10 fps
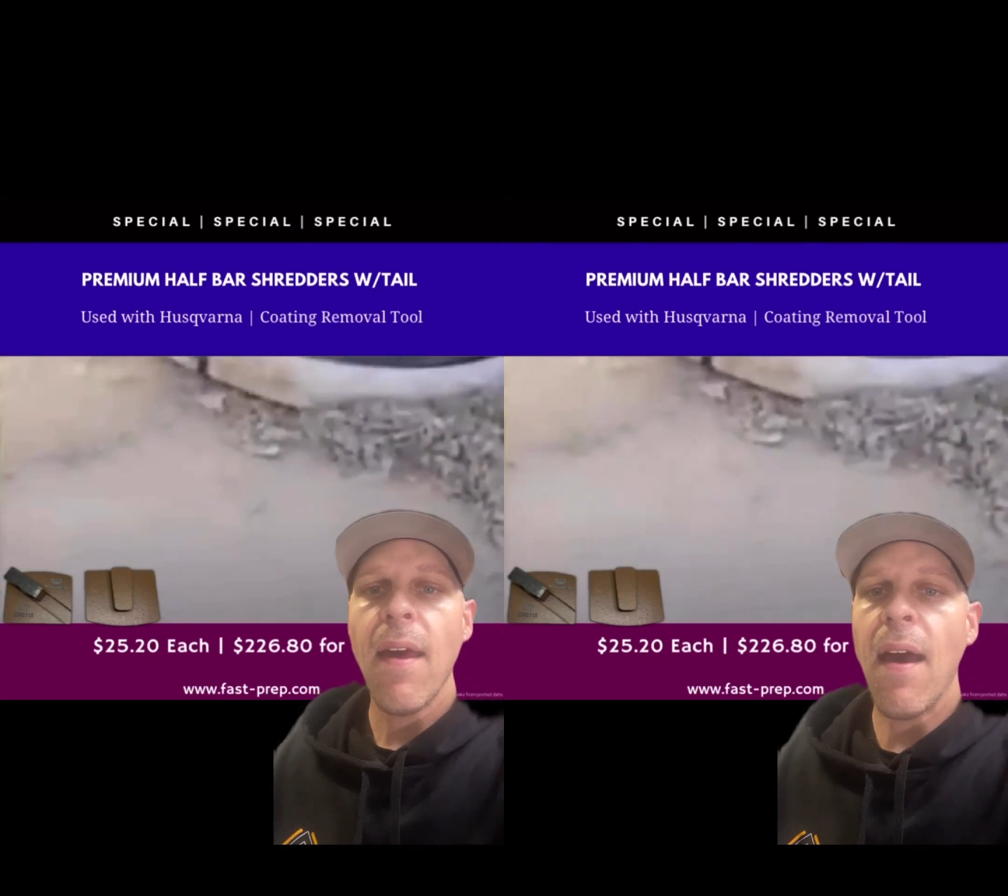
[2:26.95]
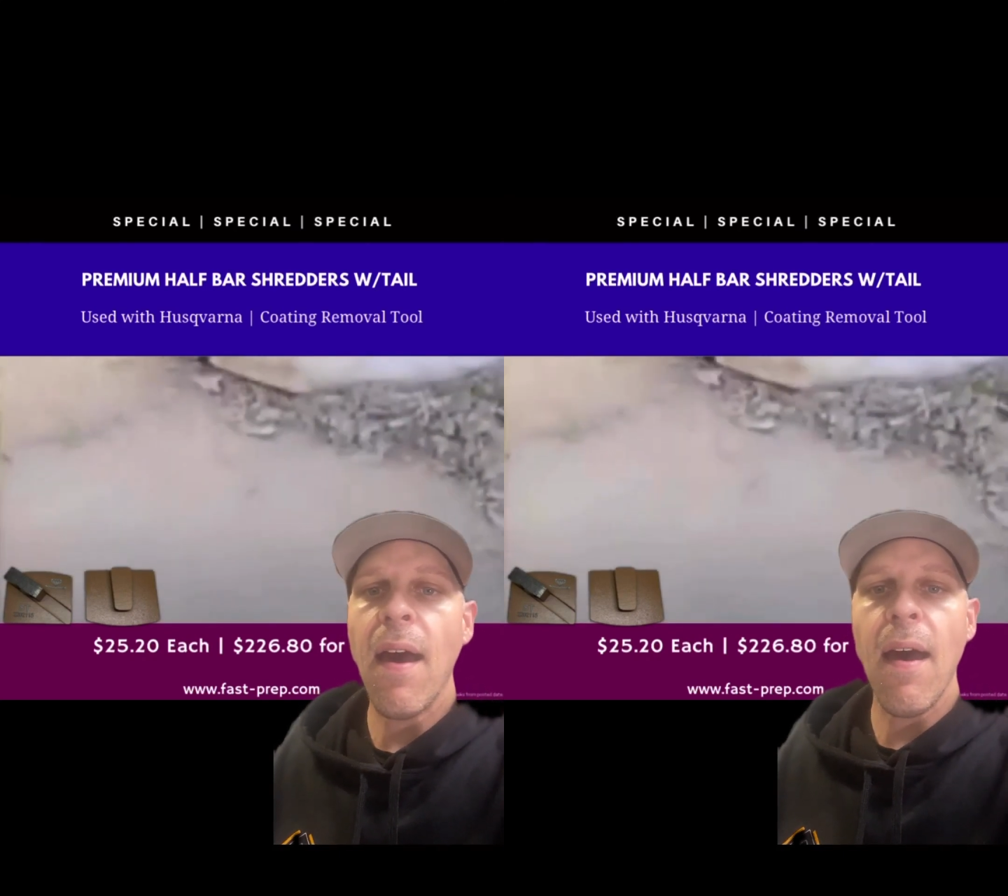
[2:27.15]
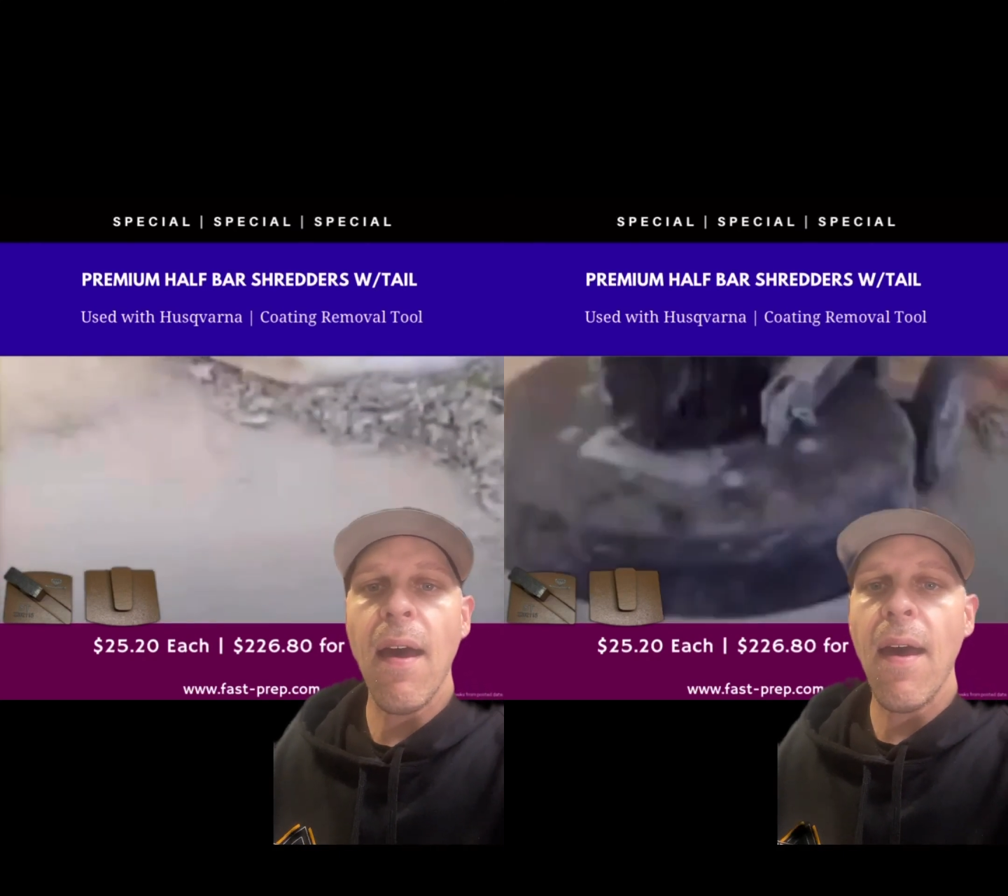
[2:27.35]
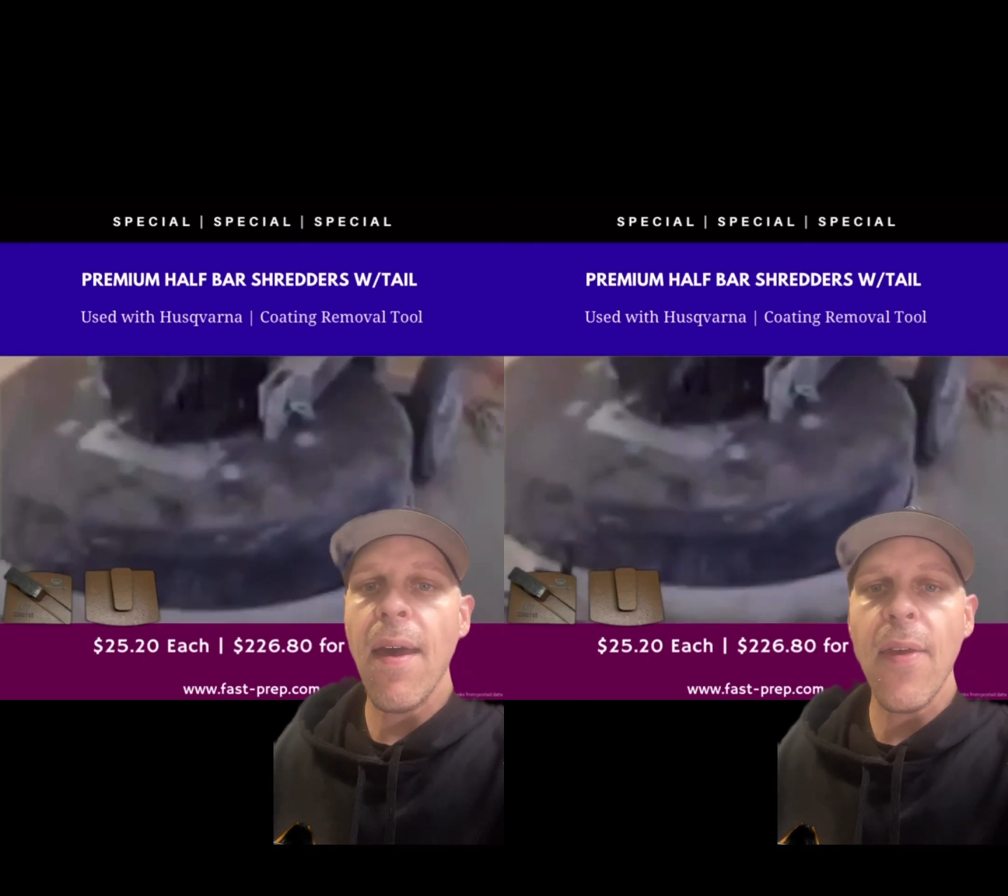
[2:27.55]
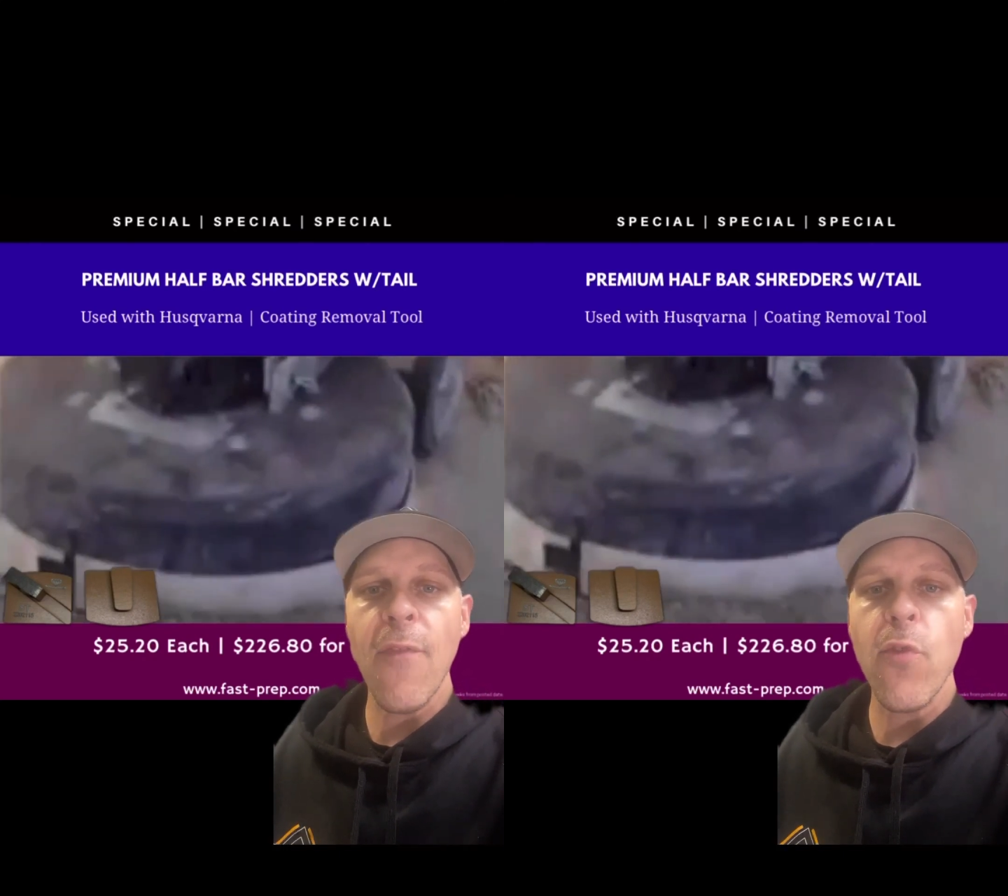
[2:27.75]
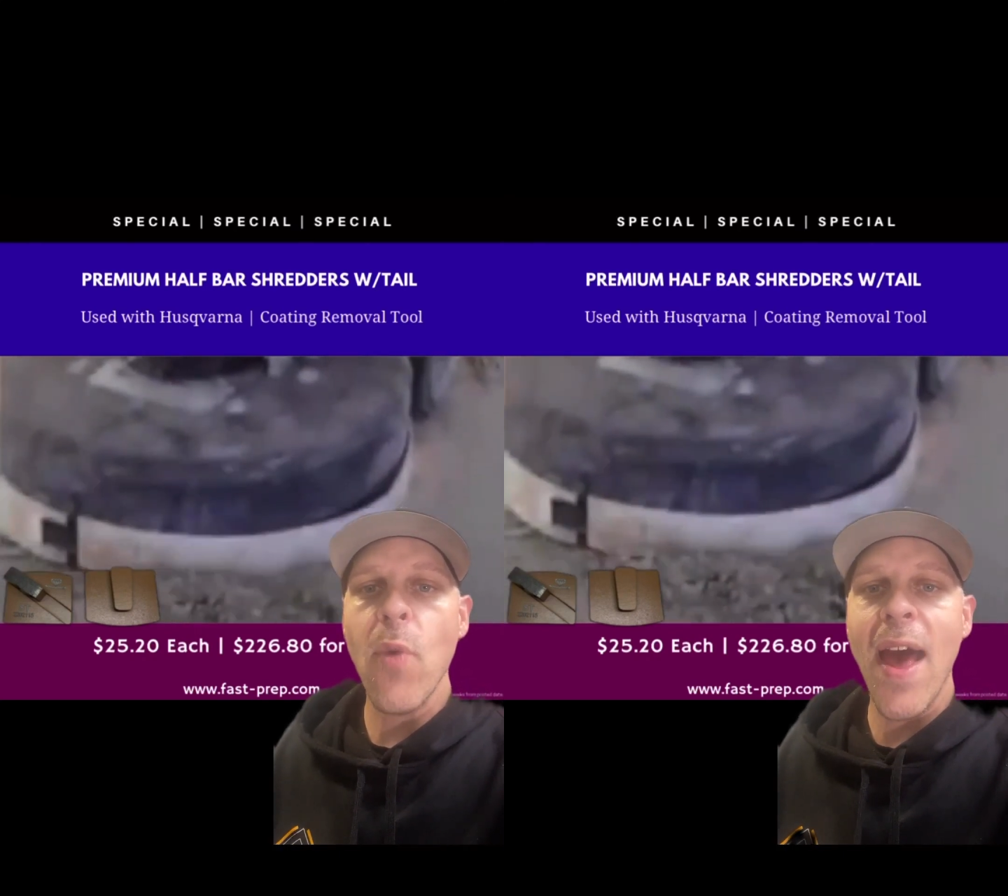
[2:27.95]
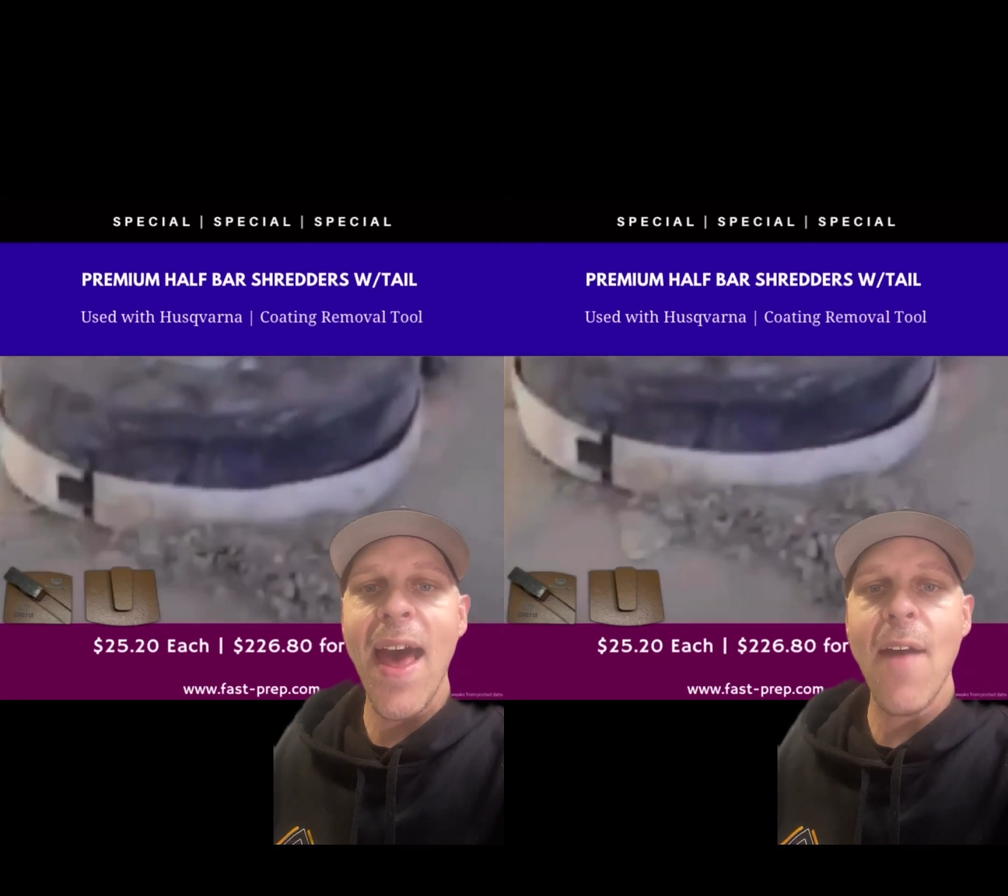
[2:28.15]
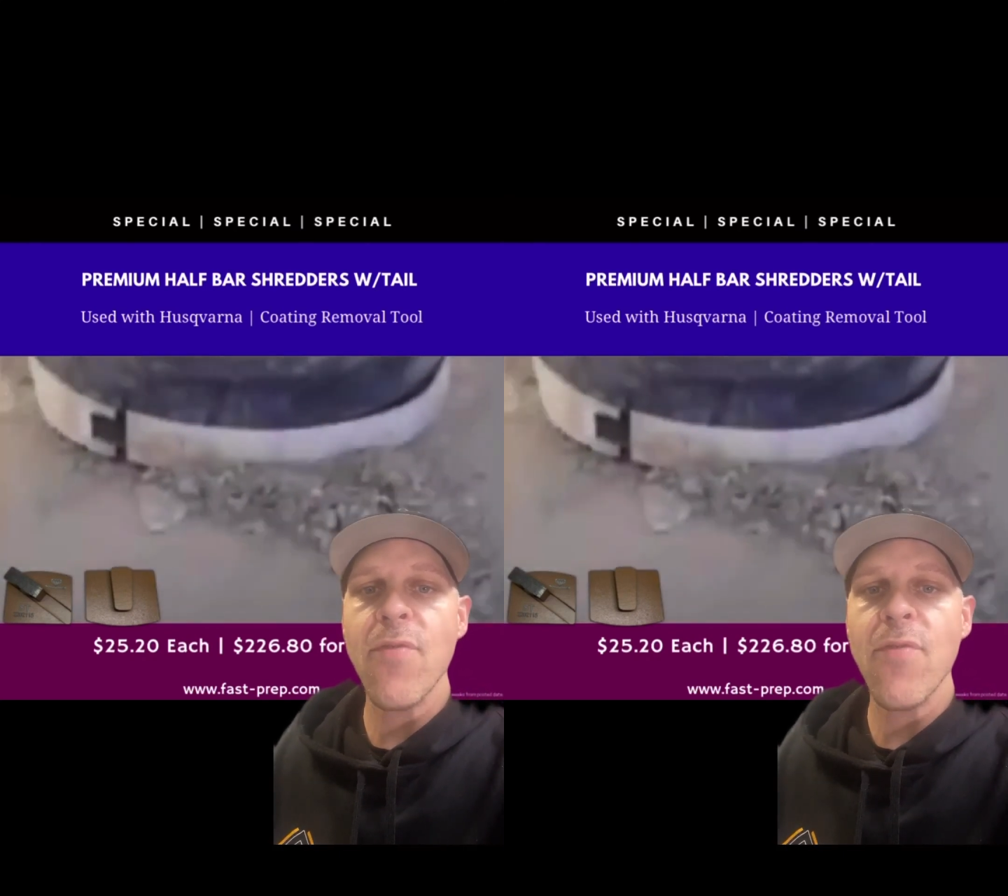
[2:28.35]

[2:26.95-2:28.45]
if you have